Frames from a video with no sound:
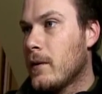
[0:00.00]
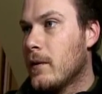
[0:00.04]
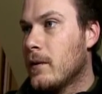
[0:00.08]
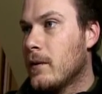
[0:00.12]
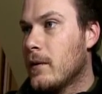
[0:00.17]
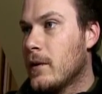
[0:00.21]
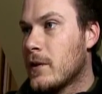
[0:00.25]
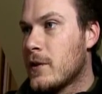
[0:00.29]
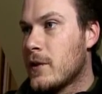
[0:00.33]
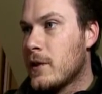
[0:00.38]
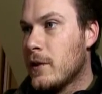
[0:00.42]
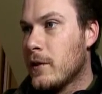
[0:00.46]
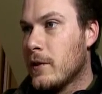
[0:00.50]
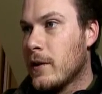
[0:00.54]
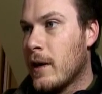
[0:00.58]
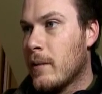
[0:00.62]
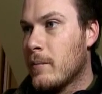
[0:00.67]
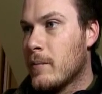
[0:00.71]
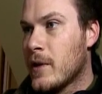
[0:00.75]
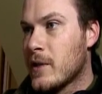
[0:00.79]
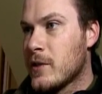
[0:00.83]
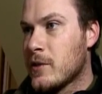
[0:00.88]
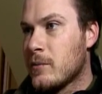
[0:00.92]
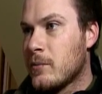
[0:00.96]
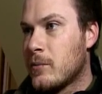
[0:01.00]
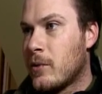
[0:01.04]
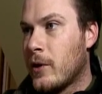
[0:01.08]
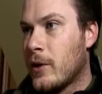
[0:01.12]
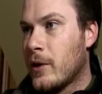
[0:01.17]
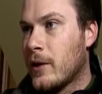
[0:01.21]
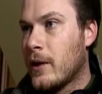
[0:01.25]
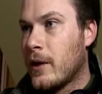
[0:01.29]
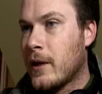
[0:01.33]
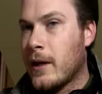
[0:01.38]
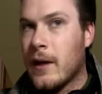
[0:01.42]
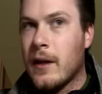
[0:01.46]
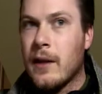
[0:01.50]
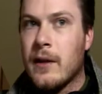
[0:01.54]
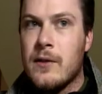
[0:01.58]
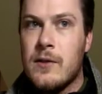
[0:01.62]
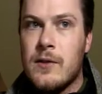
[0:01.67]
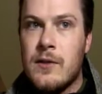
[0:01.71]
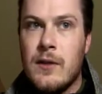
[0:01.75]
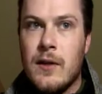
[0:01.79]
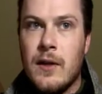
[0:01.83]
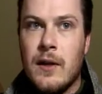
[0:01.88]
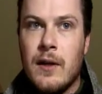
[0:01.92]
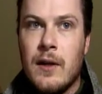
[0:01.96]
This here, that muzzle brake,
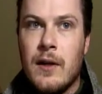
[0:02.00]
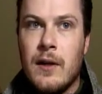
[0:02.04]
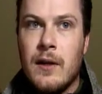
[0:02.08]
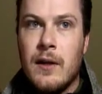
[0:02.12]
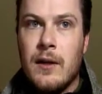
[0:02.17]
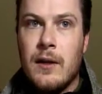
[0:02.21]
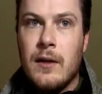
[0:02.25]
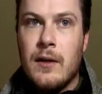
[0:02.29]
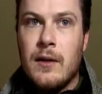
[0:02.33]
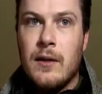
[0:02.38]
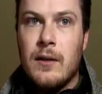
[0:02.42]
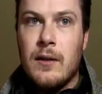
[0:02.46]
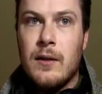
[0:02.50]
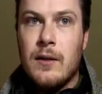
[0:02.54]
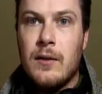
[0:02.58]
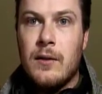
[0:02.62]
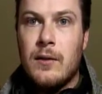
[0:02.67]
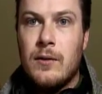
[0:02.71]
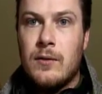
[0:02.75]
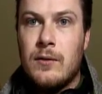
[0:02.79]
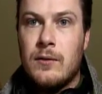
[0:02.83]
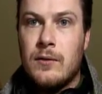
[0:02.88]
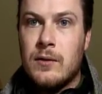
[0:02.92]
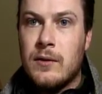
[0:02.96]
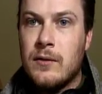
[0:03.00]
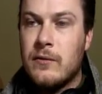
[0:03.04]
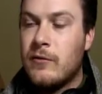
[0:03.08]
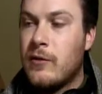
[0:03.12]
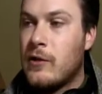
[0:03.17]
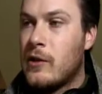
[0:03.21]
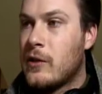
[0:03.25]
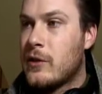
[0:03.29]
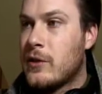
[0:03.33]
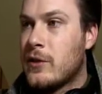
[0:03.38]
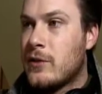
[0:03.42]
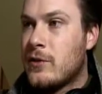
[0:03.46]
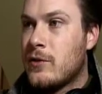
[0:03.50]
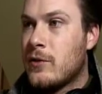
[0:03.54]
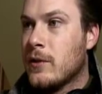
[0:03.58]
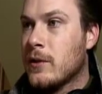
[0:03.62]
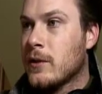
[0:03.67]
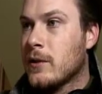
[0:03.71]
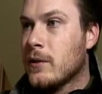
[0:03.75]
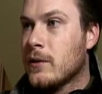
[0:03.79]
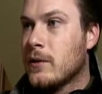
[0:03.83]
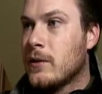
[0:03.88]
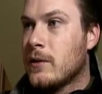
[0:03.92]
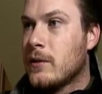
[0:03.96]
has reverse
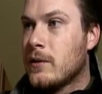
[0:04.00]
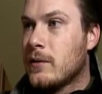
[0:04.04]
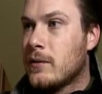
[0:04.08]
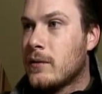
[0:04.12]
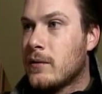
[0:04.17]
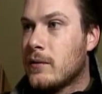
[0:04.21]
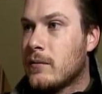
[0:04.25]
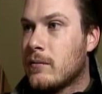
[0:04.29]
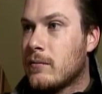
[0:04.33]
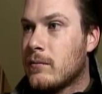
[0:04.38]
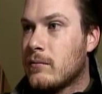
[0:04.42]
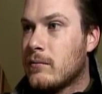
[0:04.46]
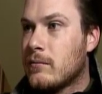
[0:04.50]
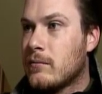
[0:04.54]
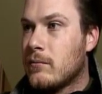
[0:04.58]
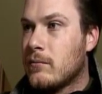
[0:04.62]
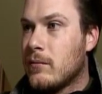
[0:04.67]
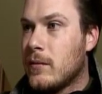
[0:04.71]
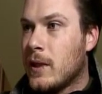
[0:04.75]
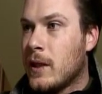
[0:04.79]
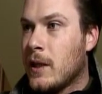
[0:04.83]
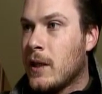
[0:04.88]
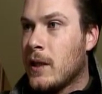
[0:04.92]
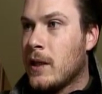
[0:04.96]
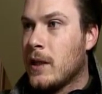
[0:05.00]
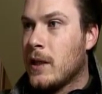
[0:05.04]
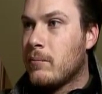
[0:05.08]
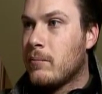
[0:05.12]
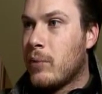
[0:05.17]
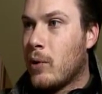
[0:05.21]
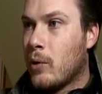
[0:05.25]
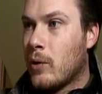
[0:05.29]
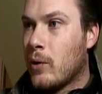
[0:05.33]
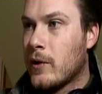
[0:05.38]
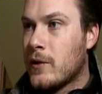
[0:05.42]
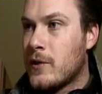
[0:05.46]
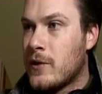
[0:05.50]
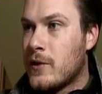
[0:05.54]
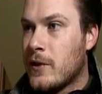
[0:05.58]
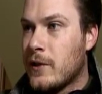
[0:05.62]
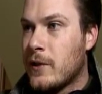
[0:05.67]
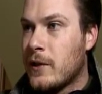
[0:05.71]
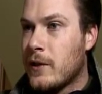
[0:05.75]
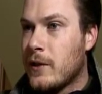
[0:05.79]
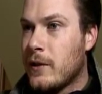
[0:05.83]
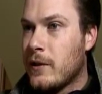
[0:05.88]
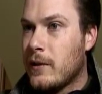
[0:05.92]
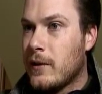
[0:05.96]
drilled ports in
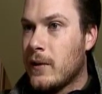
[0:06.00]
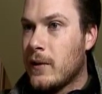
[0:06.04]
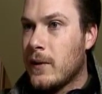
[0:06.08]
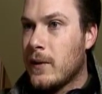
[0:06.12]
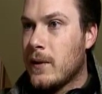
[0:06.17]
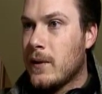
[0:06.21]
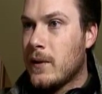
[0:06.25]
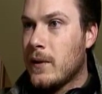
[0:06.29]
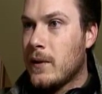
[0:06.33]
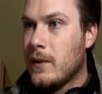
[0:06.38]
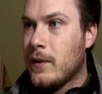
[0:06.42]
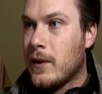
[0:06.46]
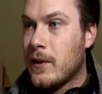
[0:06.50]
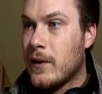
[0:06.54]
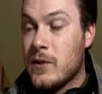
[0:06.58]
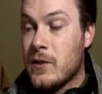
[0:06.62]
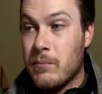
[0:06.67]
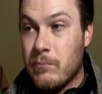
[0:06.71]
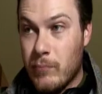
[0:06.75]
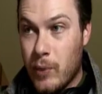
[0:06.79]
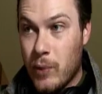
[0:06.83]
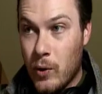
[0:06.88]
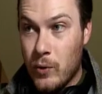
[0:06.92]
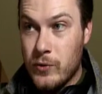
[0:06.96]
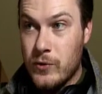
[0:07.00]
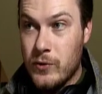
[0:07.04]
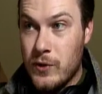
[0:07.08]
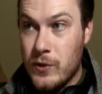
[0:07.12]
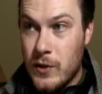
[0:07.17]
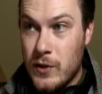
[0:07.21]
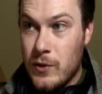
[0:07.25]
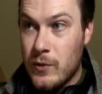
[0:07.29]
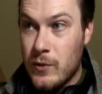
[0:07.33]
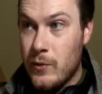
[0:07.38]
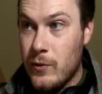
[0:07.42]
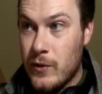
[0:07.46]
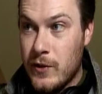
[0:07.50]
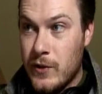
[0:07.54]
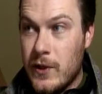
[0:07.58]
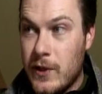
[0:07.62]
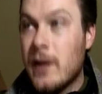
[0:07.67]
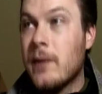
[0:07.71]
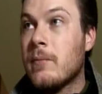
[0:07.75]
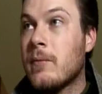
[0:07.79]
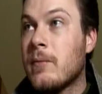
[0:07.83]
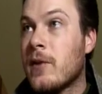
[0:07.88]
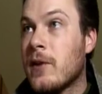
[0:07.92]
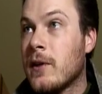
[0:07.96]
it. That's supposed to do the
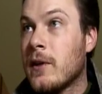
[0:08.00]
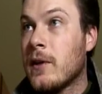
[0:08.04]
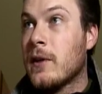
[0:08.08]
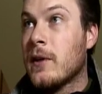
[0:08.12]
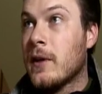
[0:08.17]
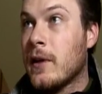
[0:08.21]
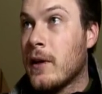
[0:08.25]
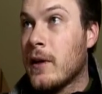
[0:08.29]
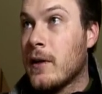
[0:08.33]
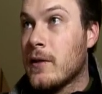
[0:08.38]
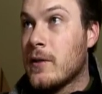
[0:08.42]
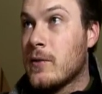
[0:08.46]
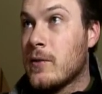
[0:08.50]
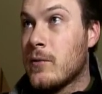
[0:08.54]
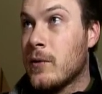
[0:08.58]
same thing as